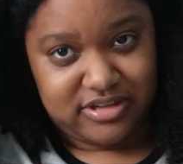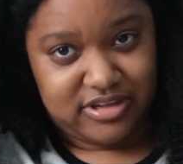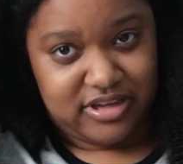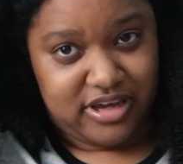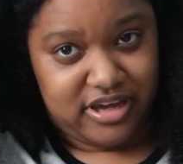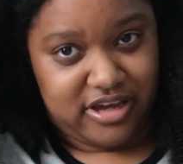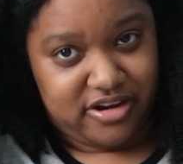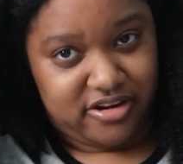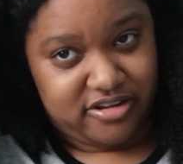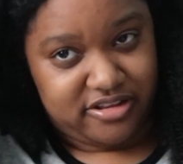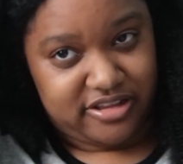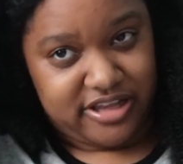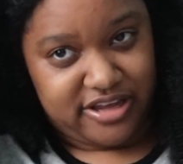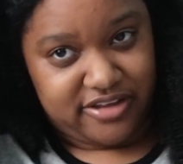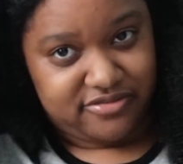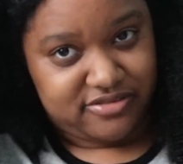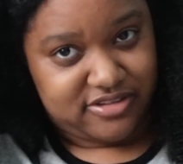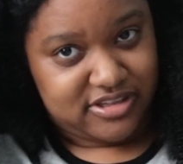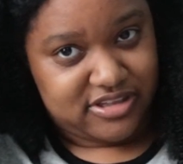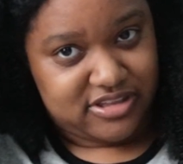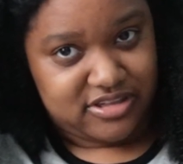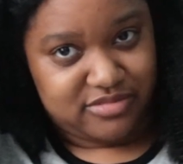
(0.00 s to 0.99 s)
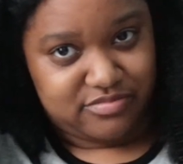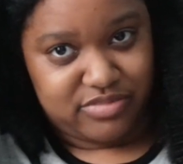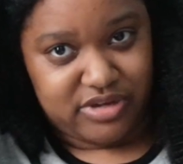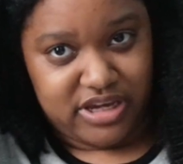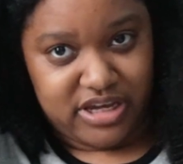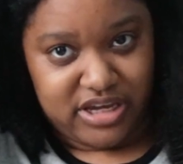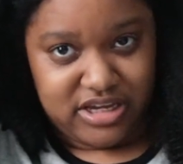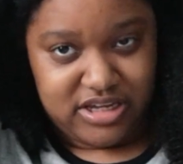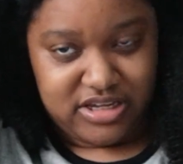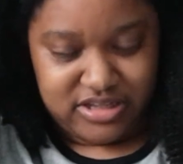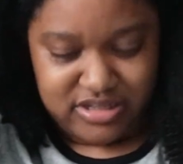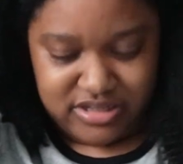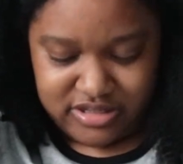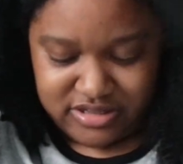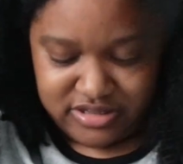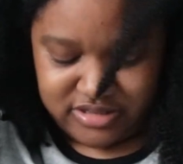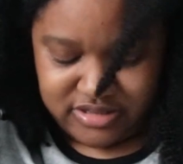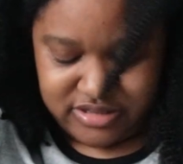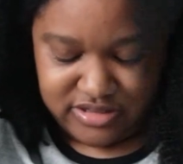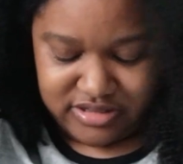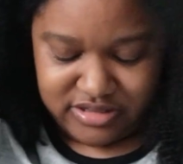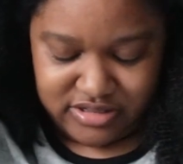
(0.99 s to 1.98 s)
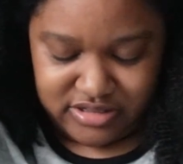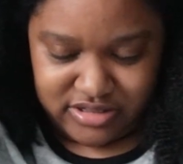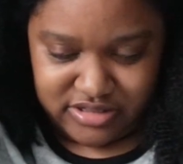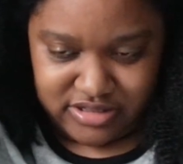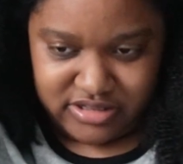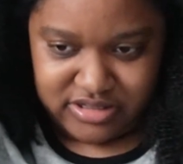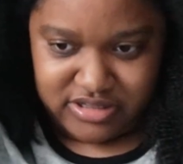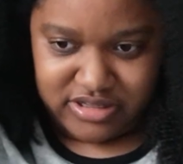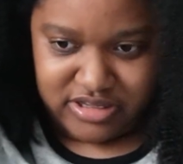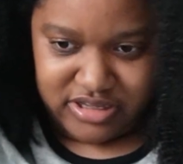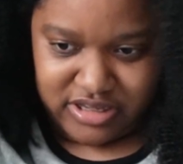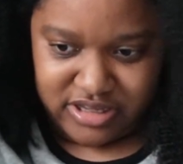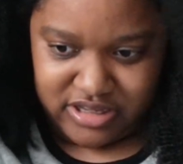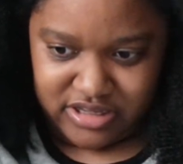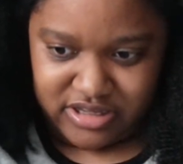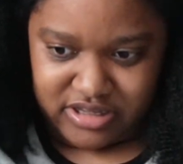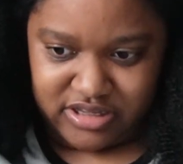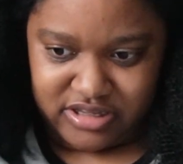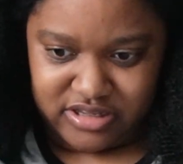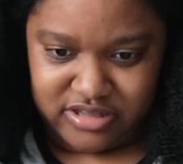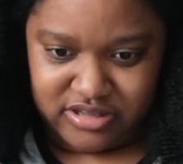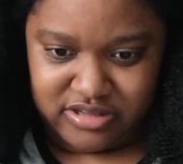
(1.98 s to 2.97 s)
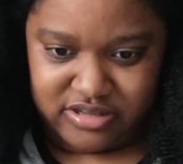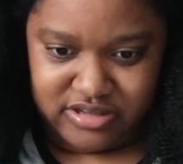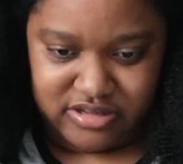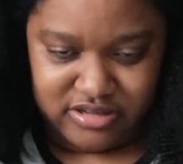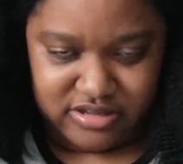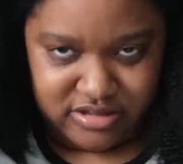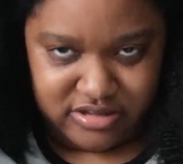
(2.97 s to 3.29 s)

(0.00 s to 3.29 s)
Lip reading: hair left in the pack. And